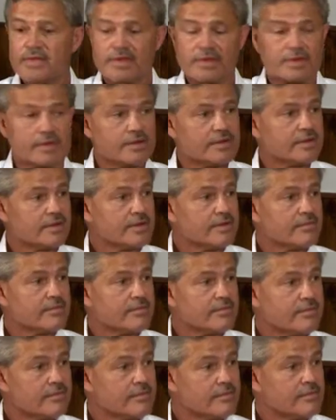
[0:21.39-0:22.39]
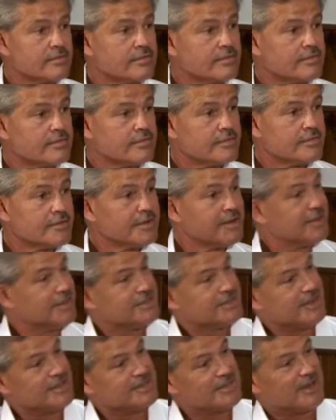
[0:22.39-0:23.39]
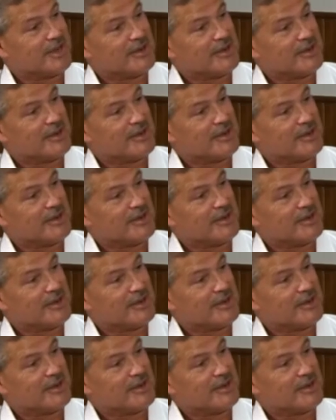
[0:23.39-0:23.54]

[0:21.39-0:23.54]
Arts Academy. Hello, Sensei. How are Sensei, you? Sensei,